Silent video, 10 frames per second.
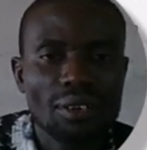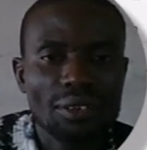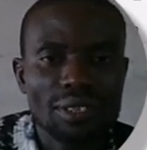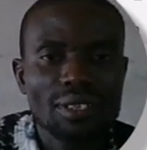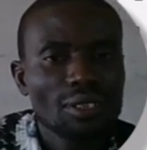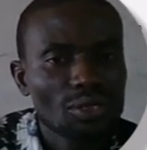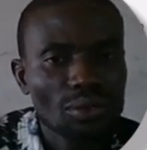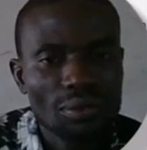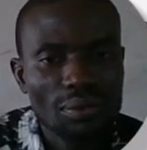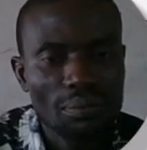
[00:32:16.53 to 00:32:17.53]

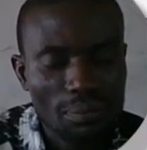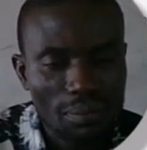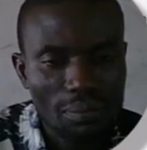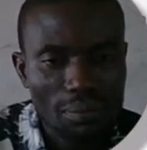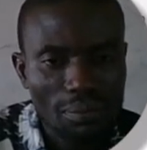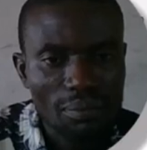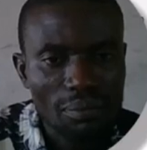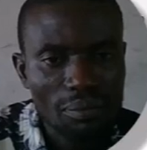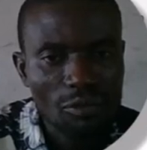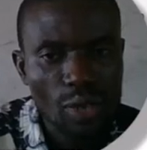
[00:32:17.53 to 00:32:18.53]
So I
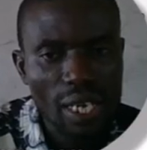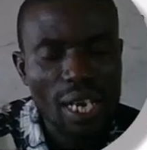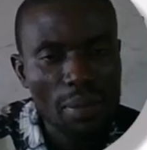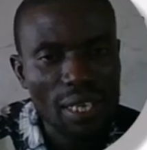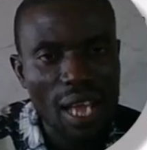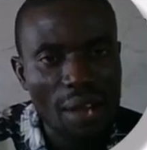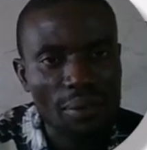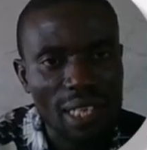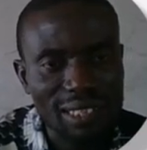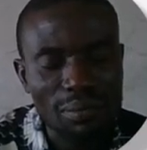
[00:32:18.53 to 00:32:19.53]
will
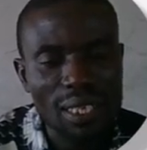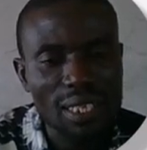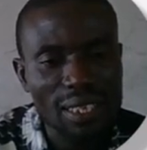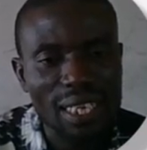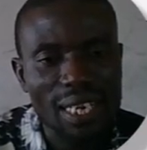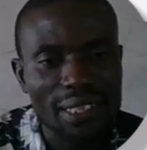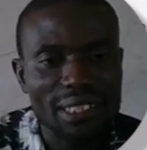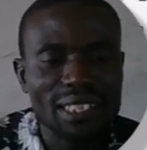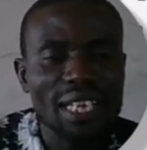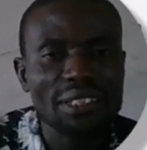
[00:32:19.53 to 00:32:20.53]
explain internal
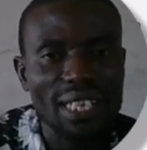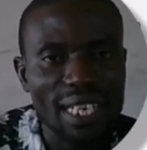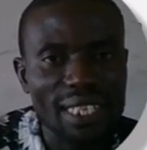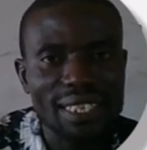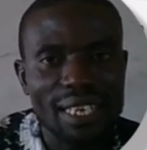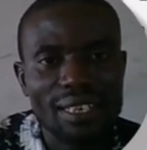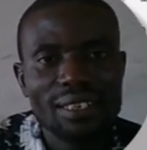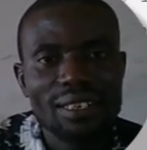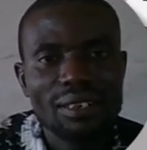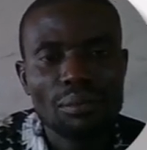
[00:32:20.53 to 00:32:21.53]
resistance later.
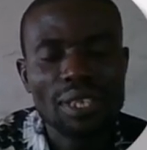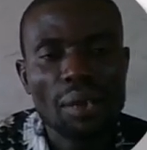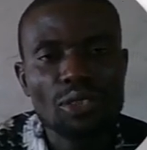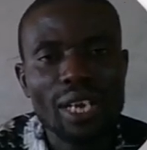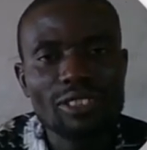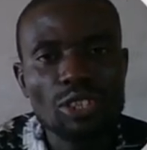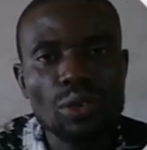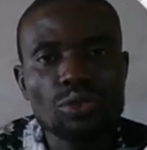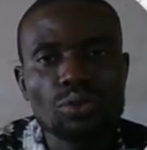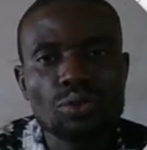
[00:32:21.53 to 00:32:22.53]
But I just
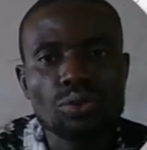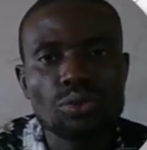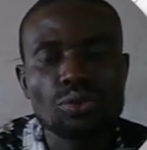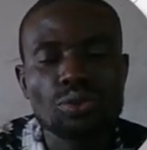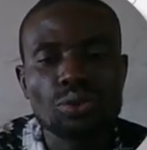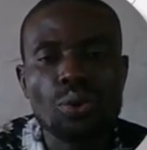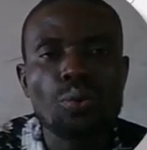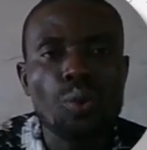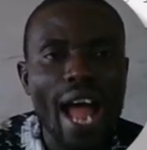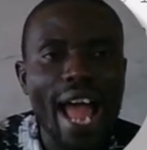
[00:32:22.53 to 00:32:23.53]
want you to know
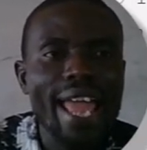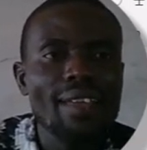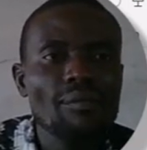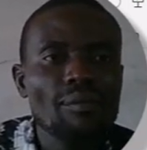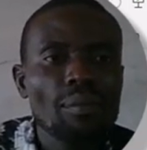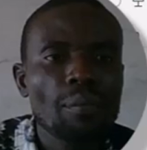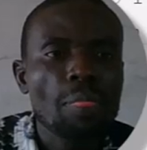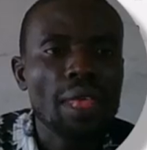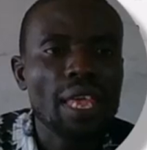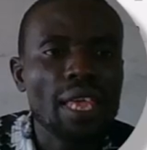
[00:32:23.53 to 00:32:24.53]
why
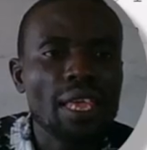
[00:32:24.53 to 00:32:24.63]
the